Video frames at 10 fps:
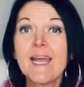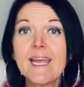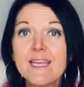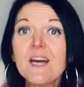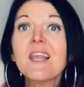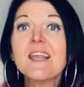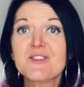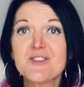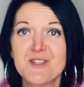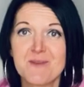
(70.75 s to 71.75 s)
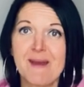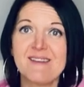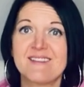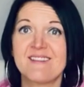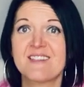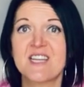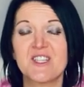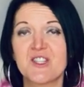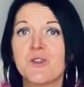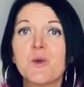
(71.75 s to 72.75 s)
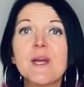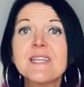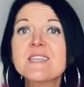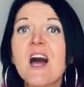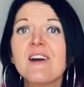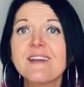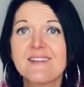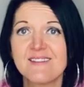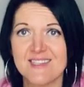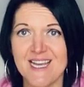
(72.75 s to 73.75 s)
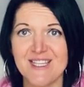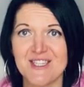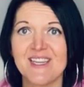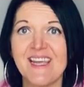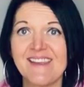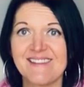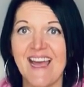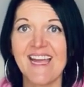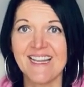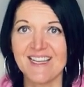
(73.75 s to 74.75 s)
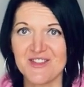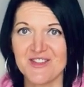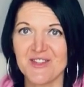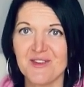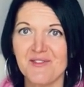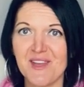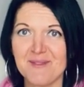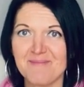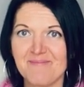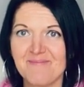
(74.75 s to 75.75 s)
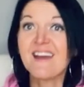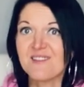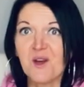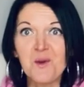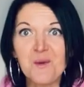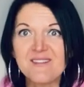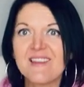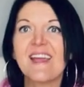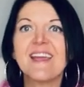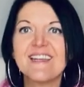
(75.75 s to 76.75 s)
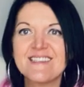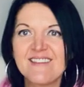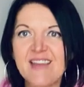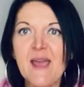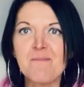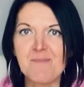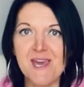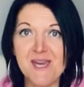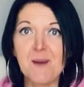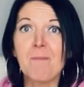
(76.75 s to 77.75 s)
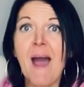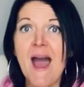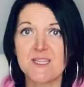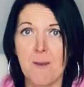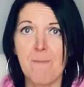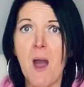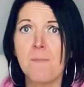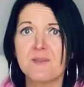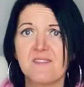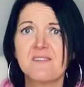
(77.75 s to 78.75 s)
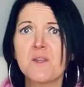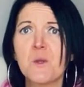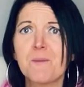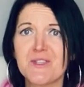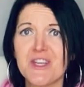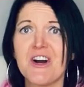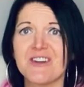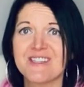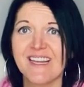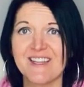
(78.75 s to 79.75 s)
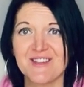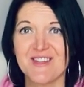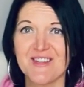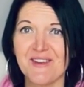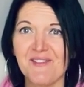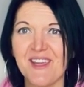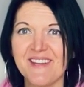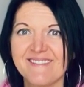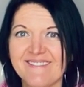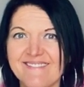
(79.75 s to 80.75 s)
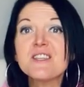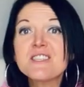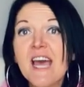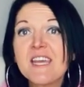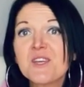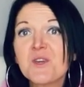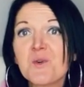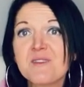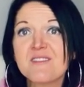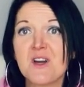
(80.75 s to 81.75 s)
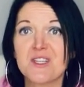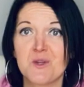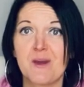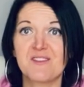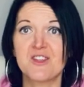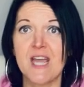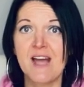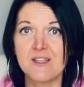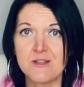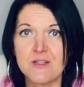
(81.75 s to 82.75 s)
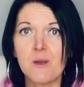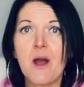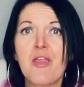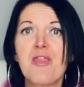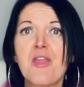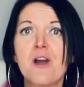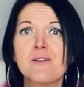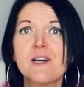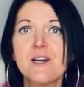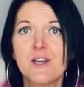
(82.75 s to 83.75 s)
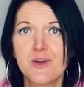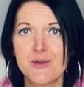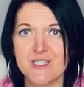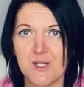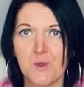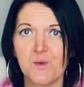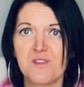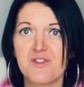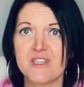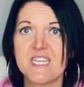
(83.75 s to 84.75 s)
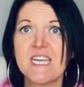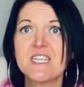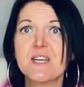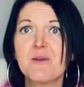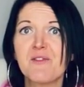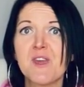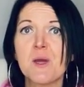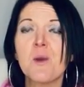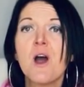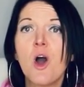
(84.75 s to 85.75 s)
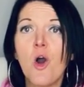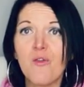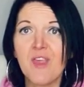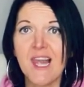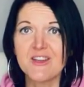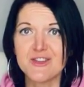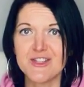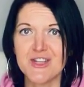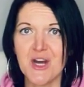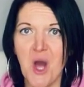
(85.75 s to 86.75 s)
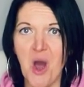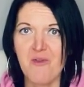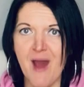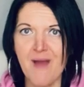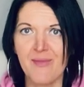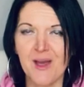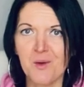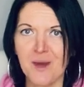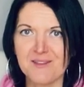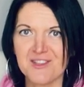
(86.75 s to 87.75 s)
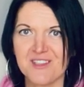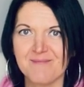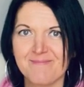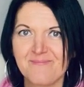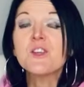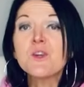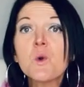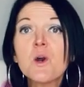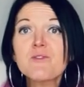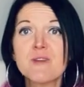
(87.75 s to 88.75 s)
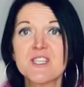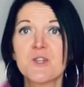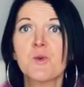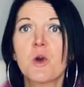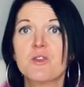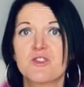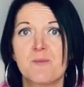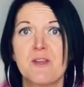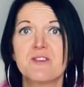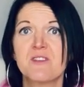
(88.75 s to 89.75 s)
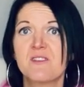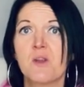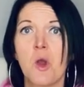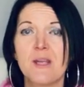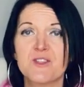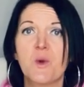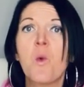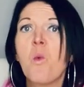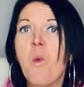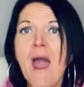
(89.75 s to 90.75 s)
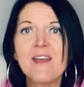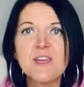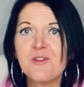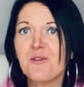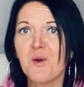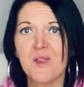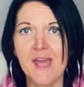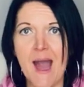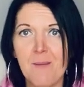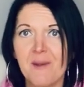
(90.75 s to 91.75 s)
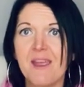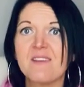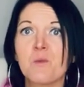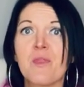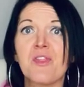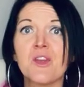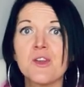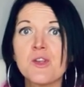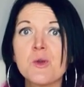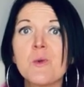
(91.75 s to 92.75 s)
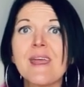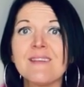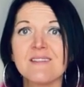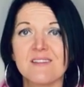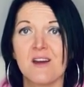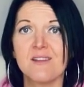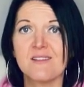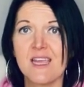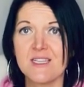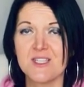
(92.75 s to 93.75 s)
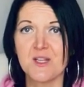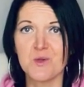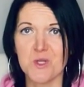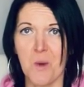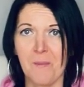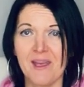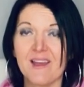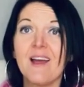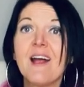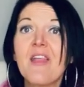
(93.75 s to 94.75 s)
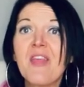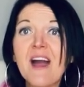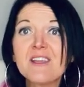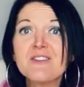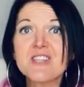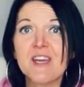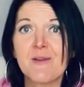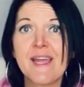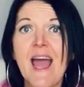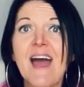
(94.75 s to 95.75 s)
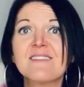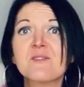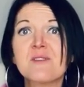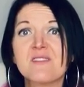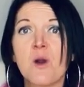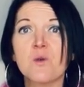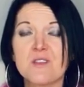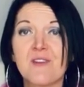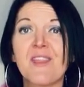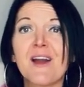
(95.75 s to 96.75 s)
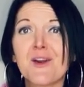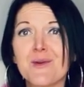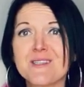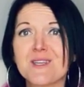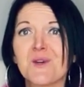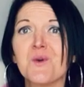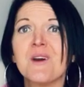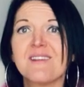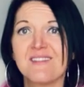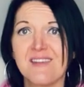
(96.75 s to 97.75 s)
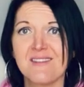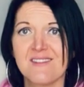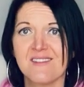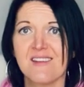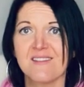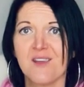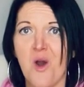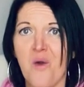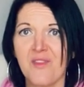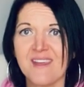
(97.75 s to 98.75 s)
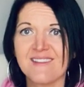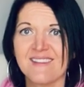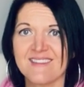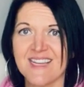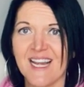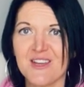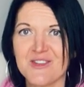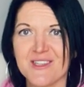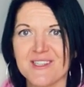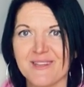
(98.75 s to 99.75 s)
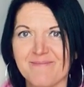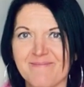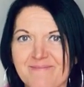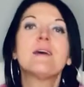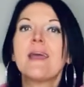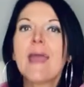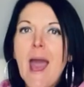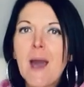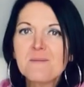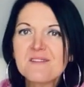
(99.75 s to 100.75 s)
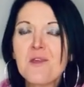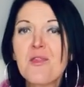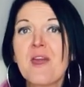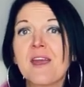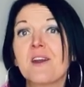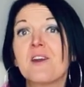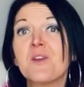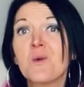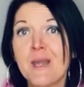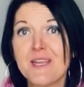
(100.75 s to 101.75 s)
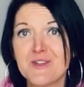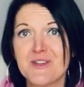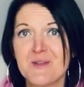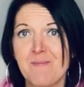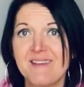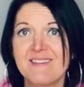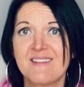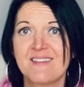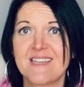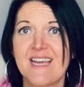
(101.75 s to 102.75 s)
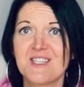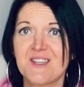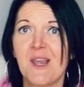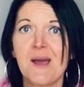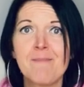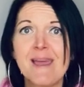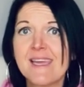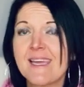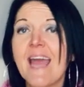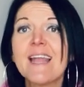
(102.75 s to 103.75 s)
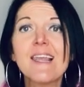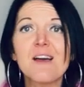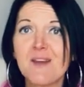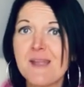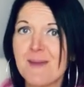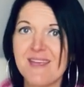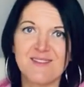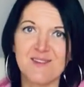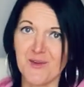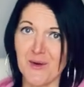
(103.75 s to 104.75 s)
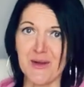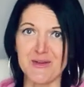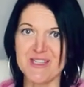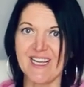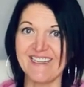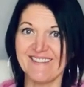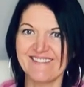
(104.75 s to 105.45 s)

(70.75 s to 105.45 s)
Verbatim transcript: In a literature-based dissertation, your entire dissertation is a literature review. As I always say, it is a big, bad, pumped, supercharged literature review. You take your research question and you do a thorough, critical, strategic review of the literature around that question. Your original contribution to knowledge, or where you fill the gap, is with the new insights into your topic that you generate as a result of that critical synthesis of the existing literature. It helps to think of your literature-based dissertation like making a lovely piece of crochet.